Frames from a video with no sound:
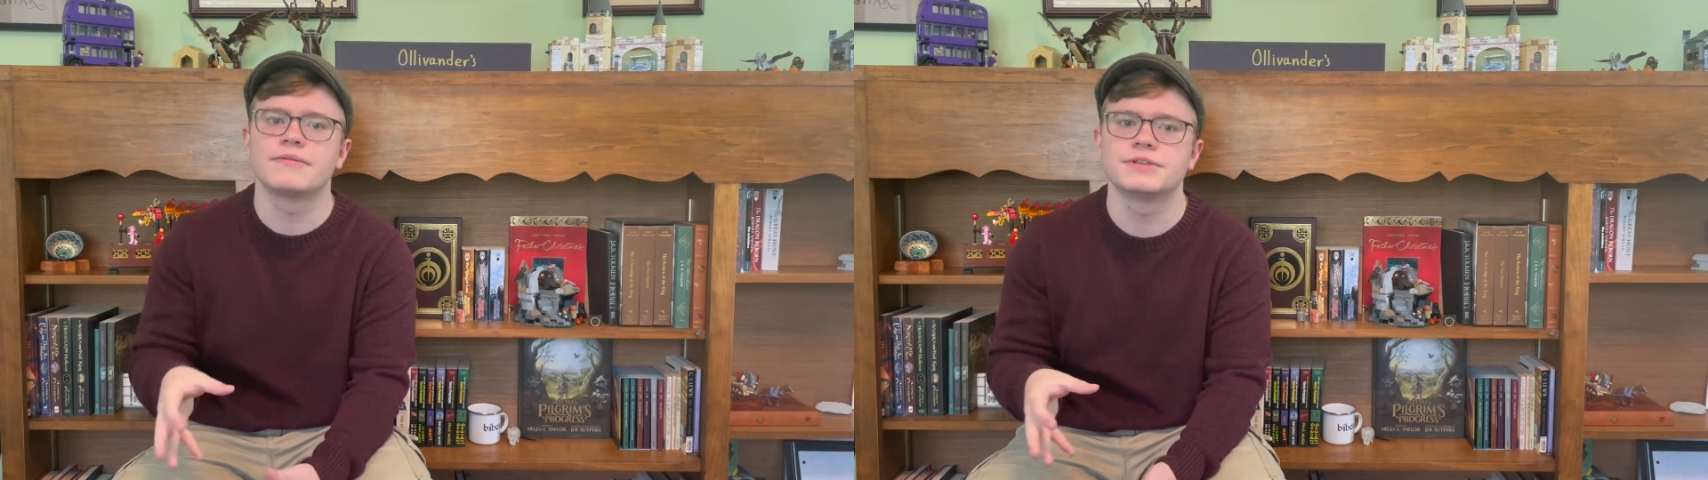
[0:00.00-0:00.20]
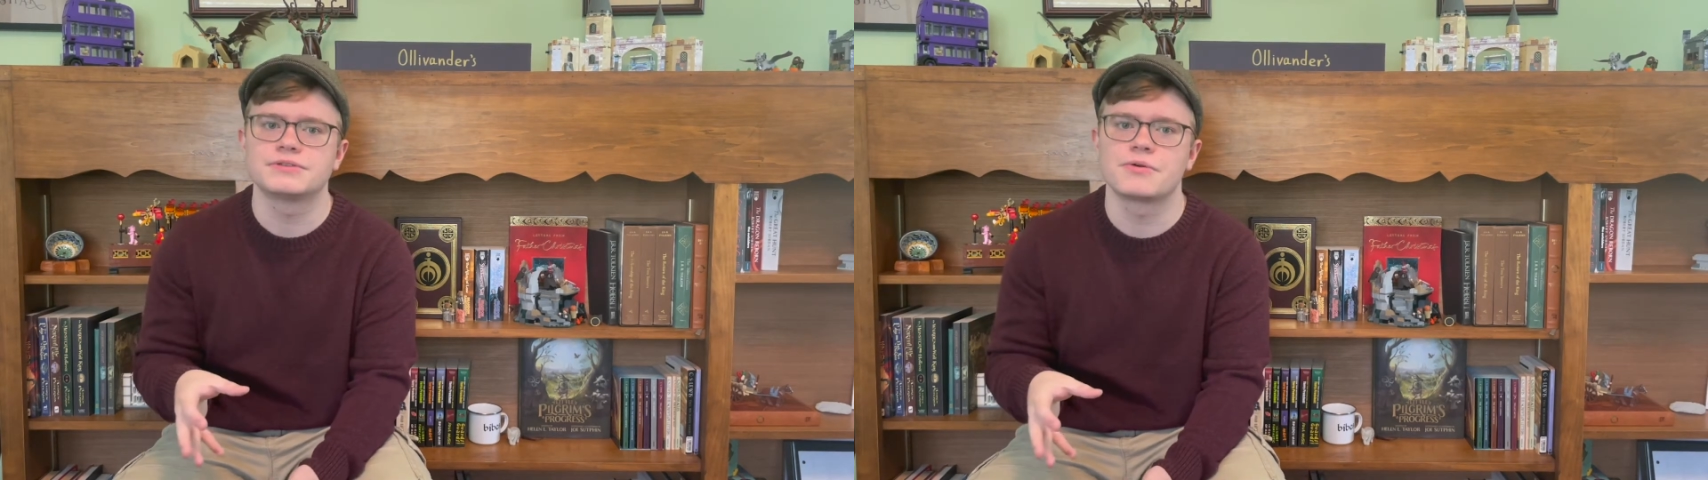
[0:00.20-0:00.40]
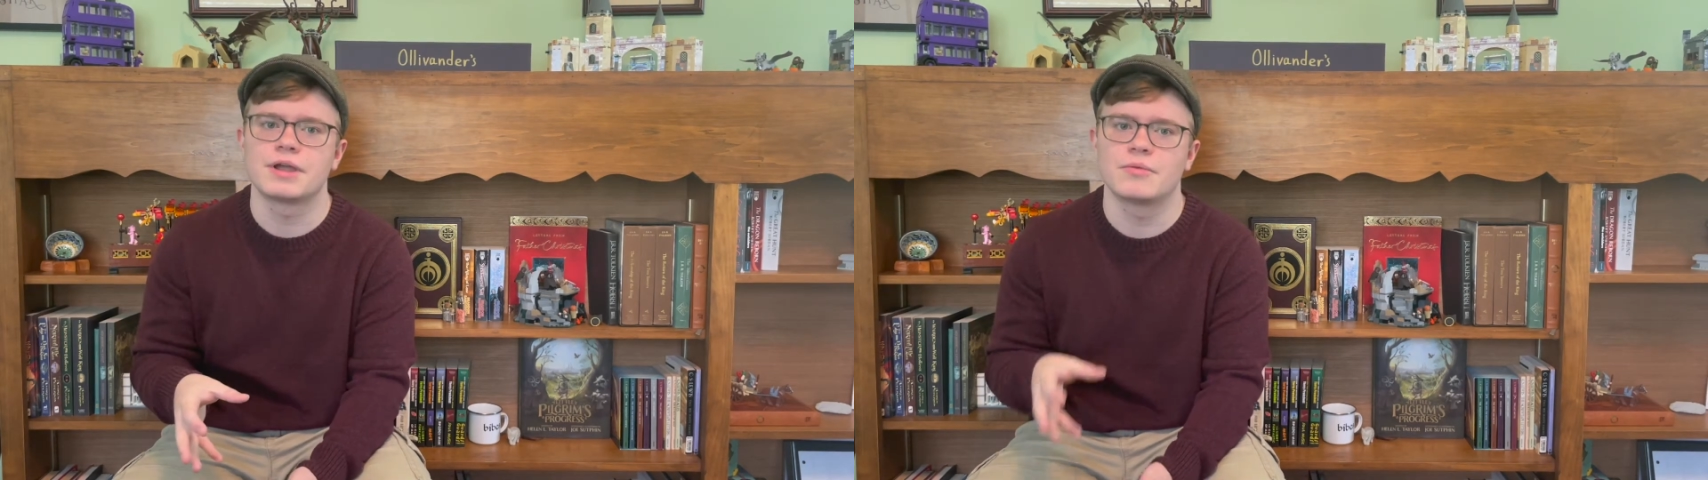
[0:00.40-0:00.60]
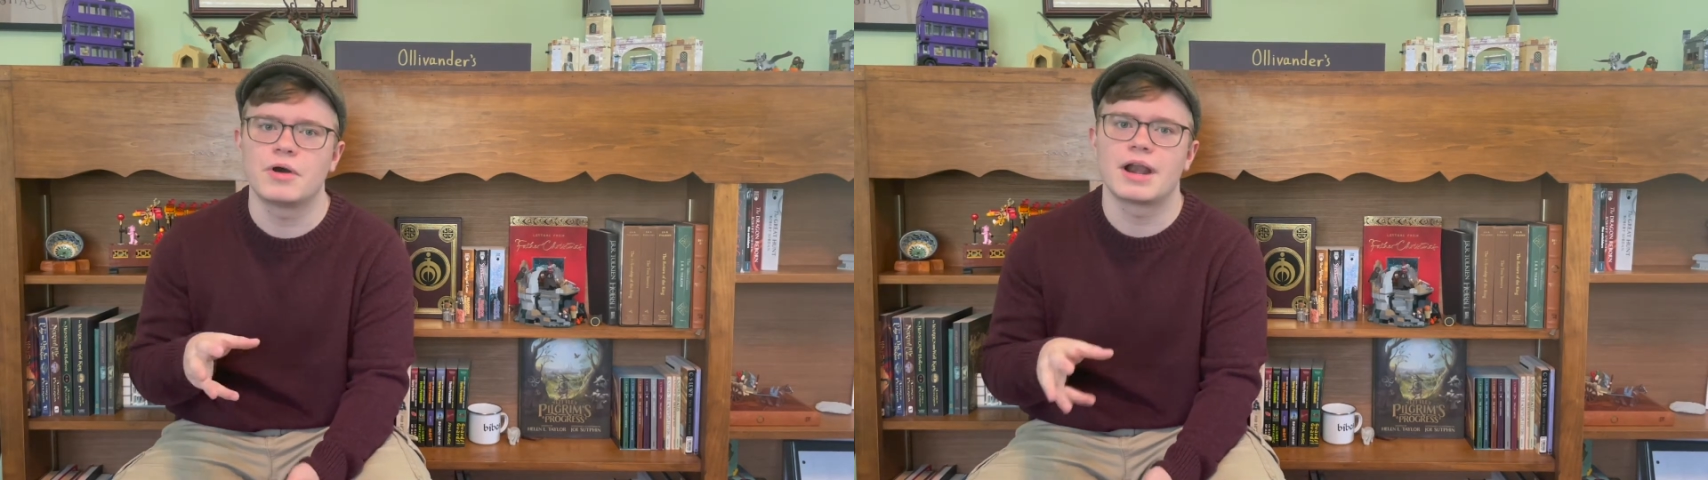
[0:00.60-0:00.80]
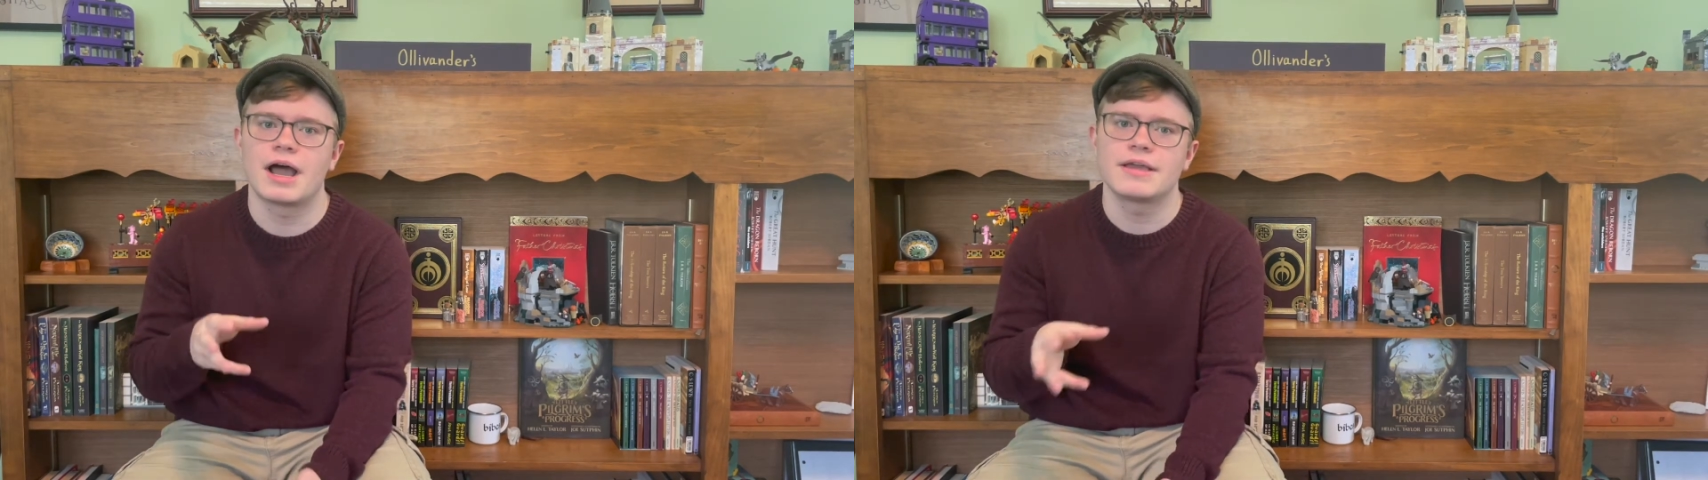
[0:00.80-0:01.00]
of the story and
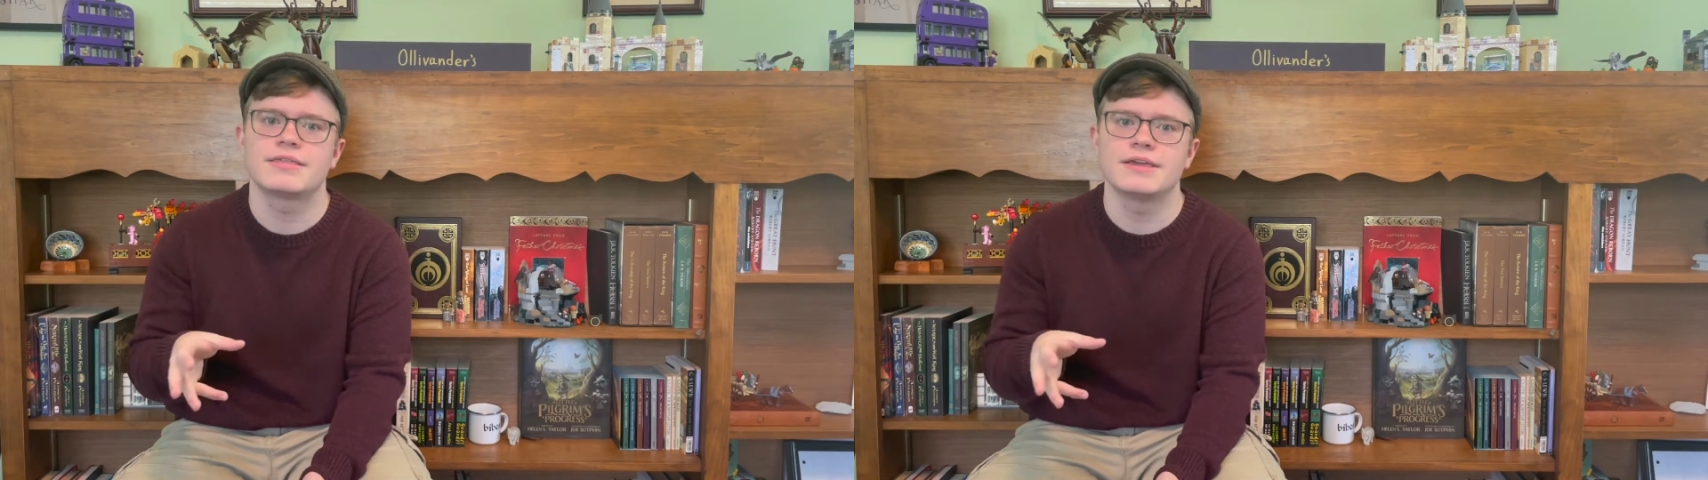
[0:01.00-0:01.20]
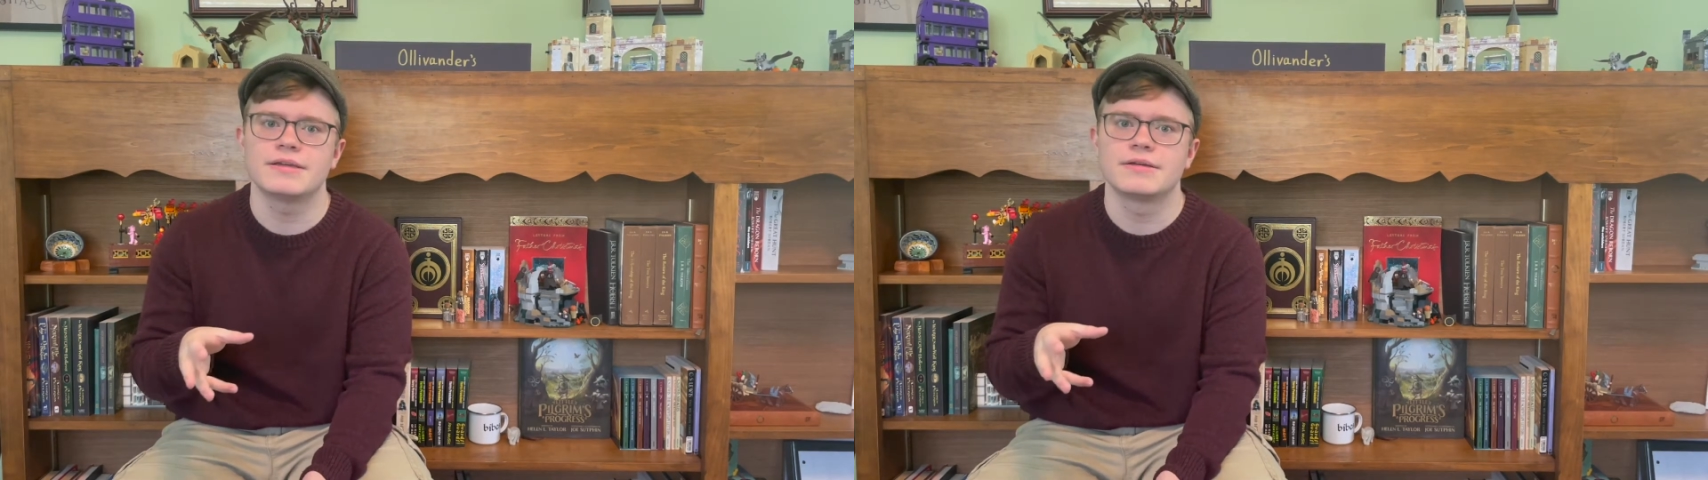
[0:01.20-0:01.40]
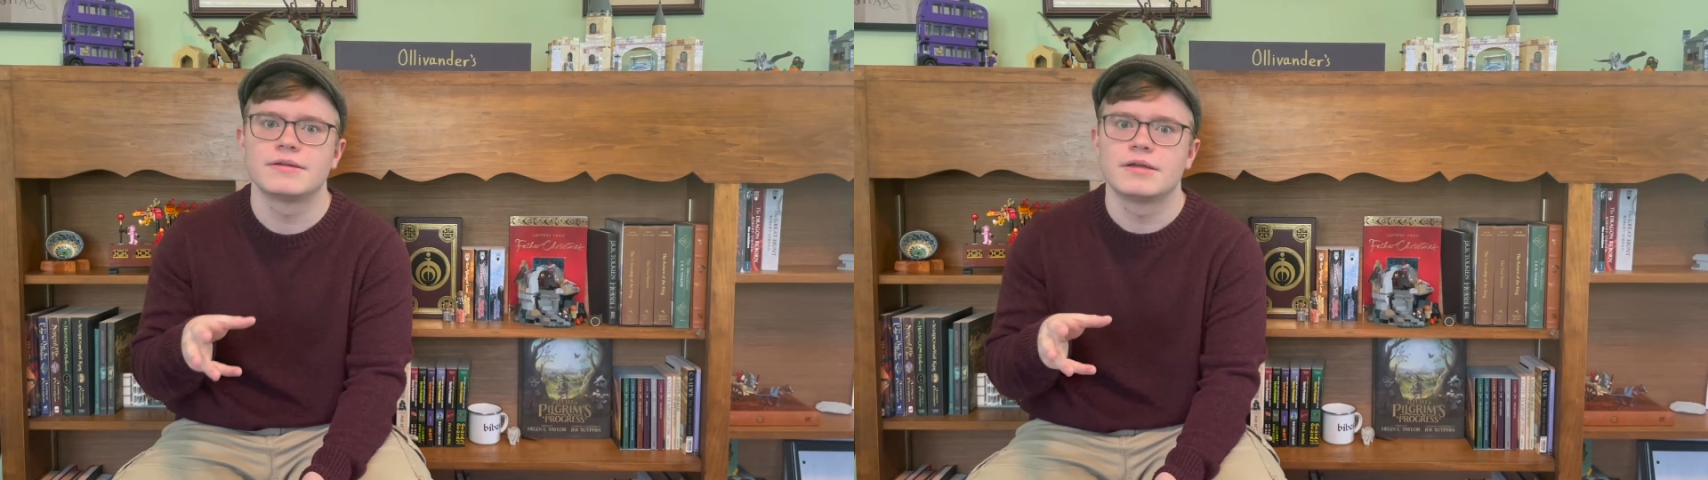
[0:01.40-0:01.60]
what I think